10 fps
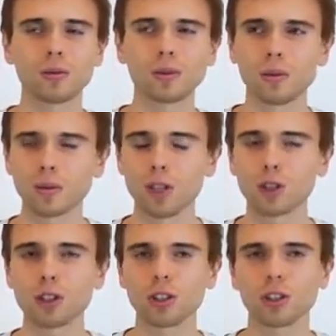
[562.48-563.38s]

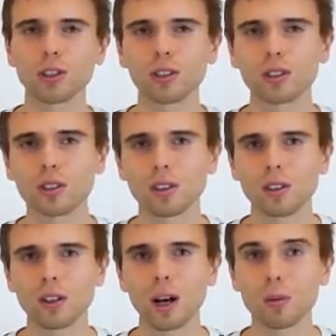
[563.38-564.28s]
external
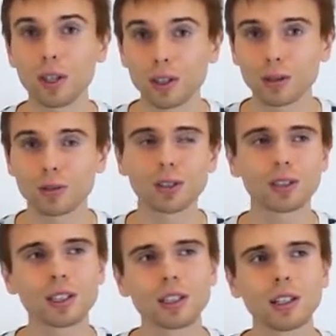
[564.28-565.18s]
objects.
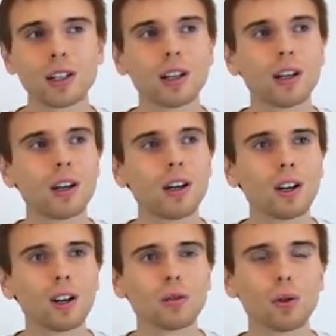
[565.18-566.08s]

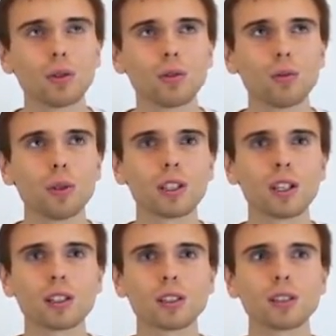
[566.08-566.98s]
In
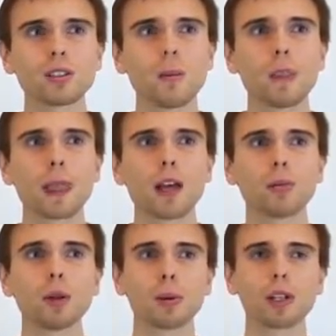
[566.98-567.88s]
meditation, we
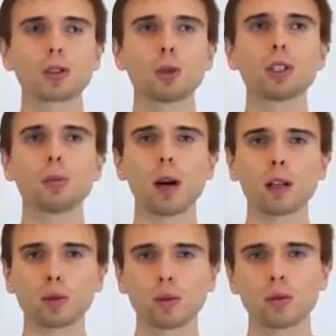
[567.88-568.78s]
say mantra.
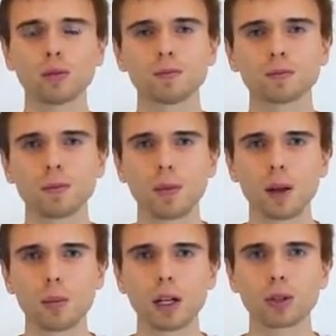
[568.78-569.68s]

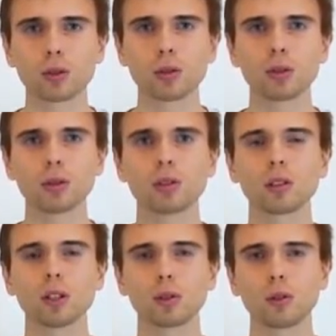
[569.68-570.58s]
The one
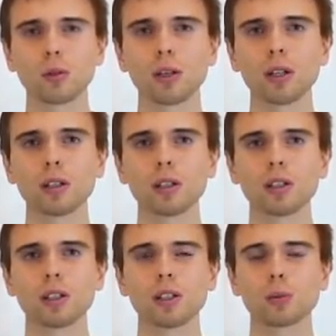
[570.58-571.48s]
we use
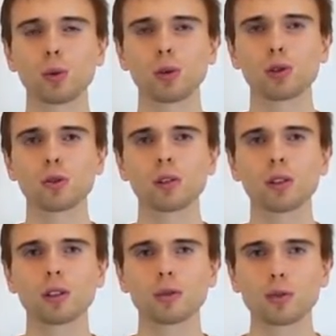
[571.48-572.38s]

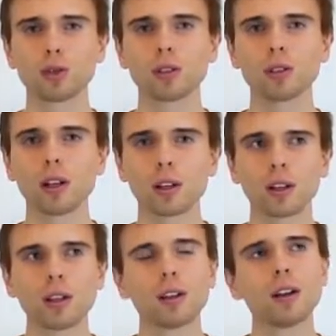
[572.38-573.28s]
sounds like that.
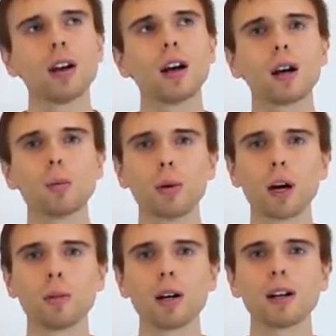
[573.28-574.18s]

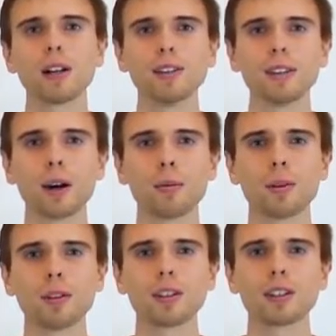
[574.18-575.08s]
Baba Nam
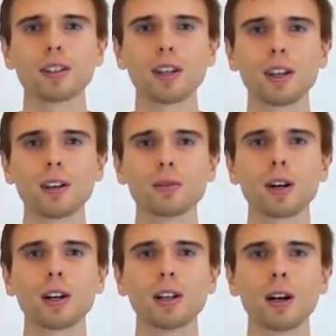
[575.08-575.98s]

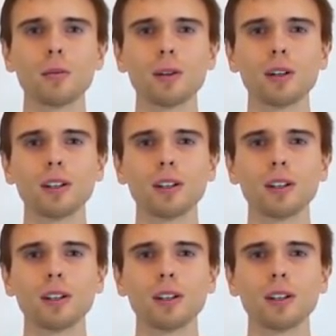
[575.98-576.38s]
Kevalam.